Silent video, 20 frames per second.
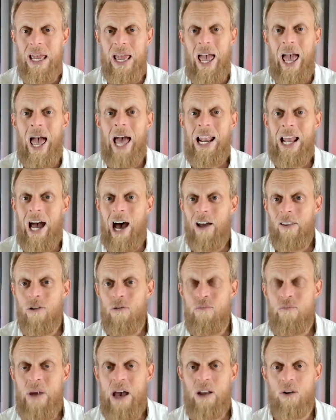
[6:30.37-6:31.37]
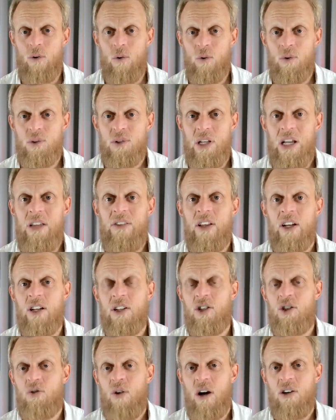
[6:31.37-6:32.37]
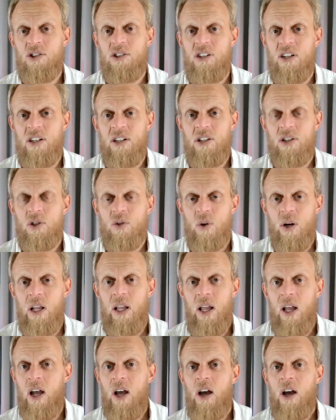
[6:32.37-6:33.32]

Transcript: and other metals in the construction industry